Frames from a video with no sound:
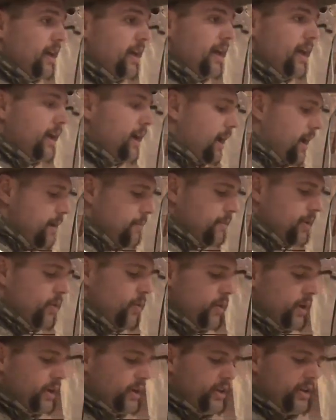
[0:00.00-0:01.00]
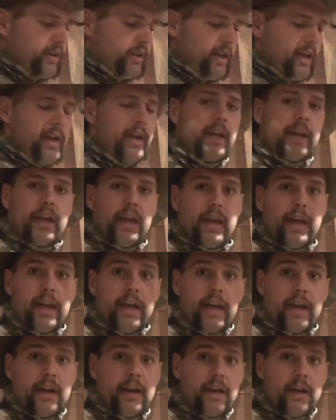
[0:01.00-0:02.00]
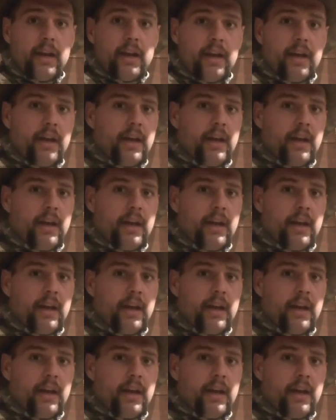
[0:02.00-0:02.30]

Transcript: And I'm going to take and